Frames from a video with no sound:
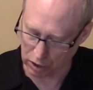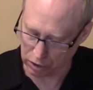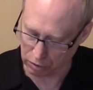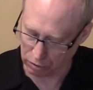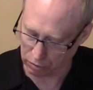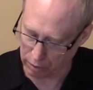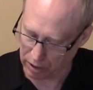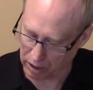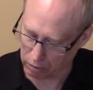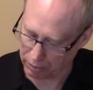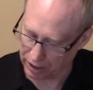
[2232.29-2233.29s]
2, or 3 by a
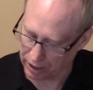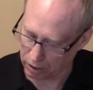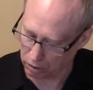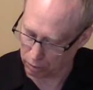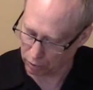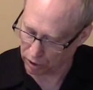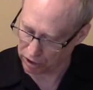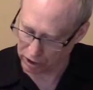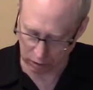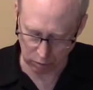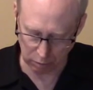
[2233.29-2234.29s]
remediator on a
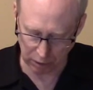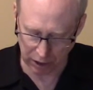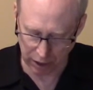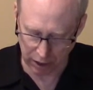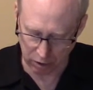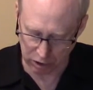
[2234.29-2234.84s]
project where the mediator